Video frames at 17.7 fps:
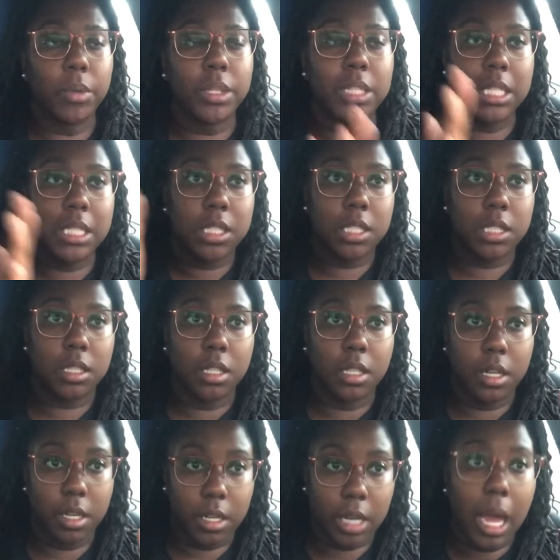this
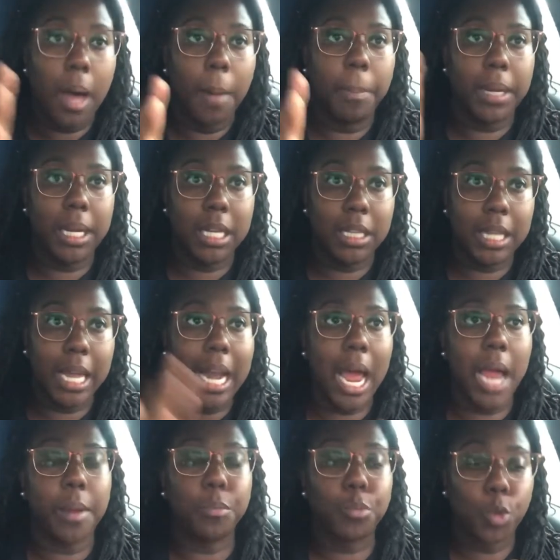company that
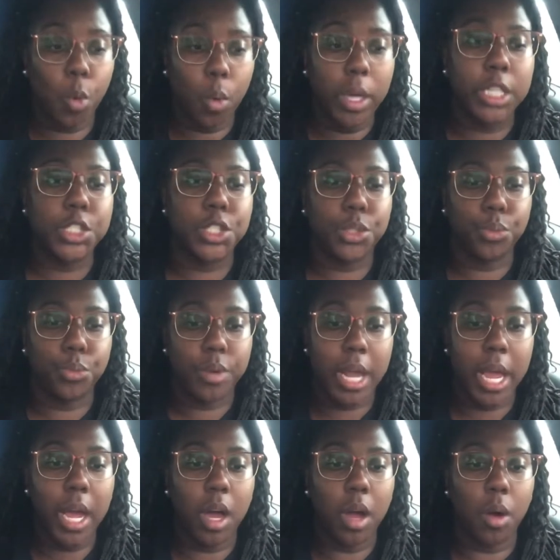i am going to
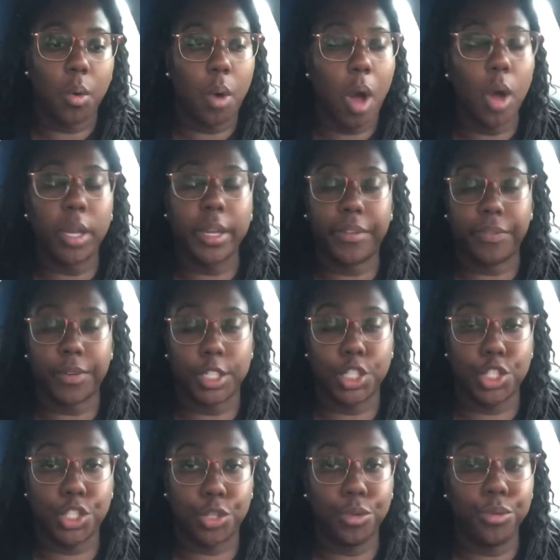now only for
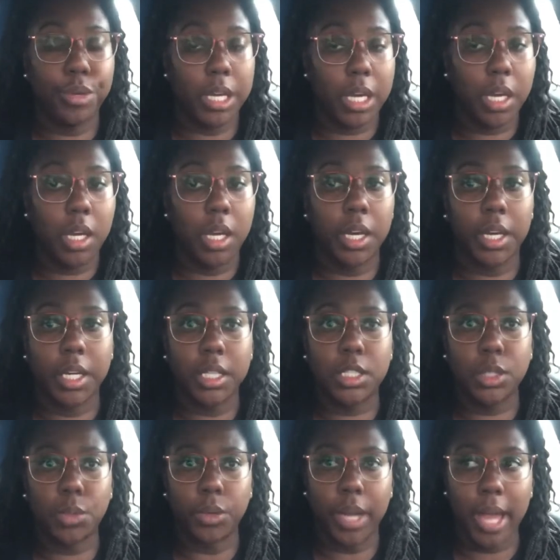two
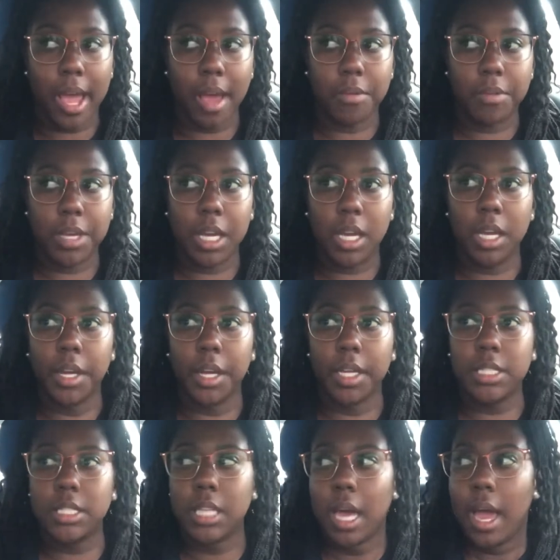years two and a half
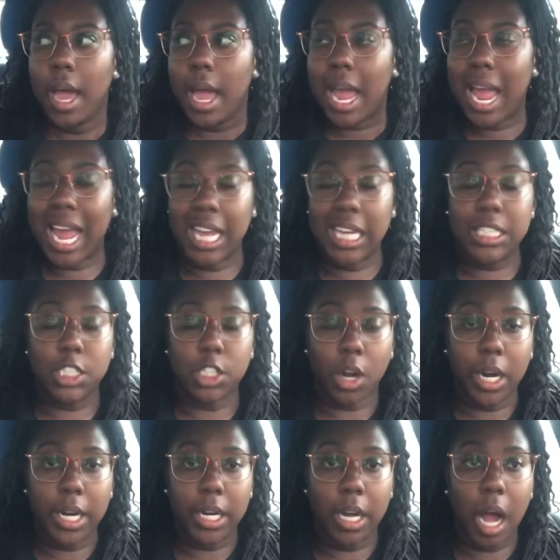years and he
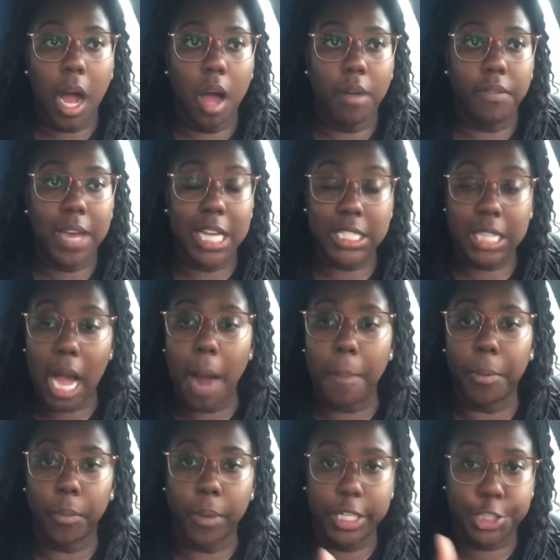started off as an
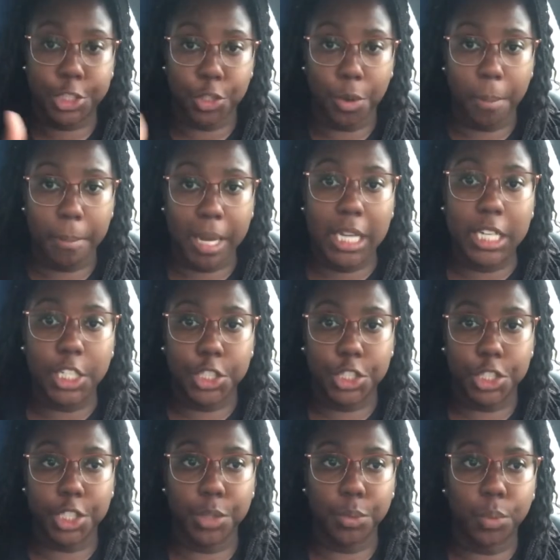operational
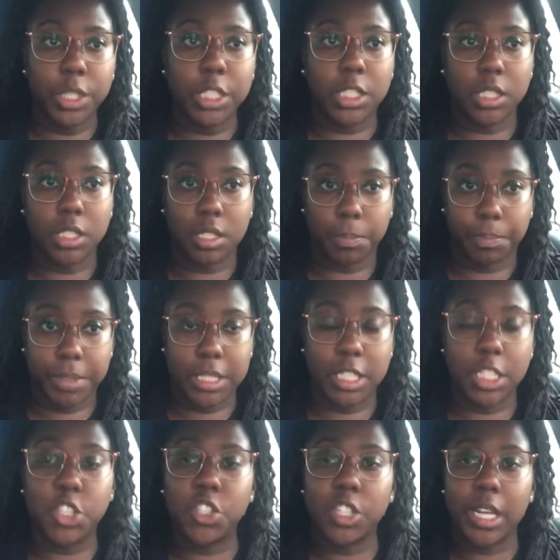manager which is the
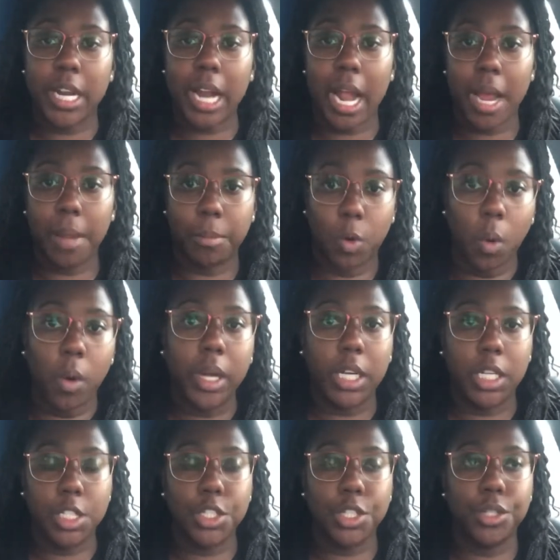position that i am going
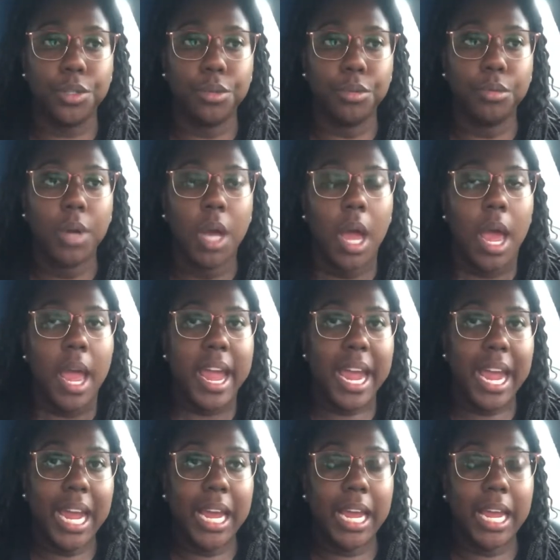into
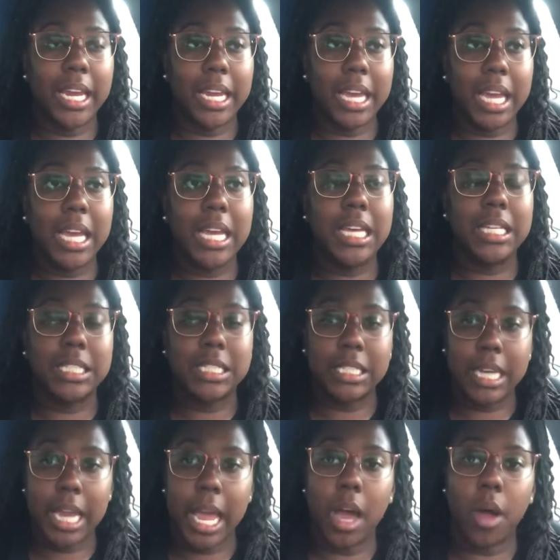and he is
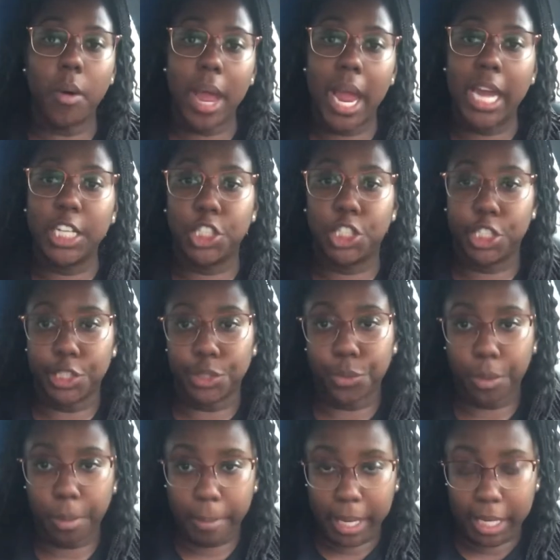now a
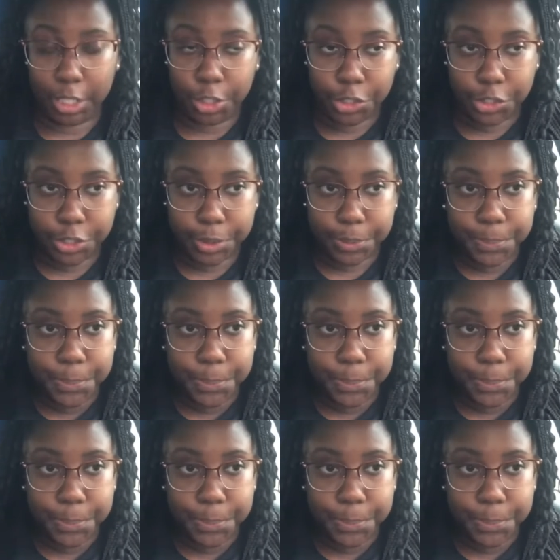general manager